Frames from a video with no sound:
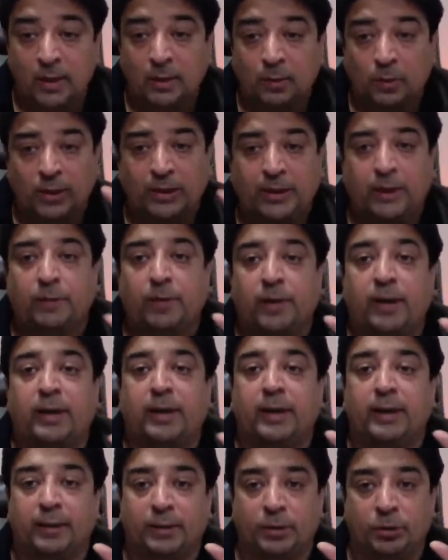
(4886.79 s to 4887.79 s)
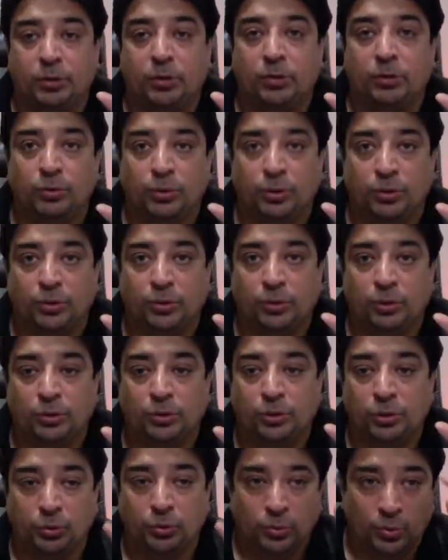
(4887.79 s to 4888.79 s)
whatever
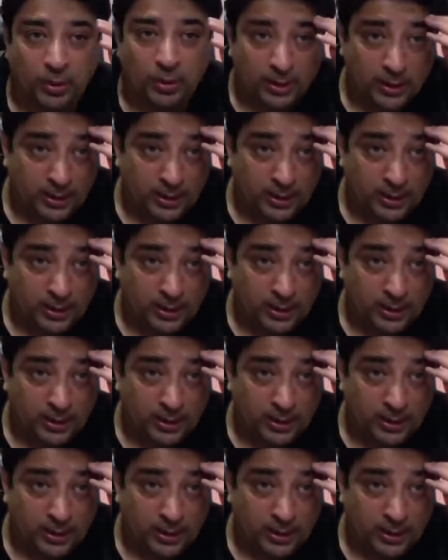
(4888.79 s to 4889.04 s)
you do,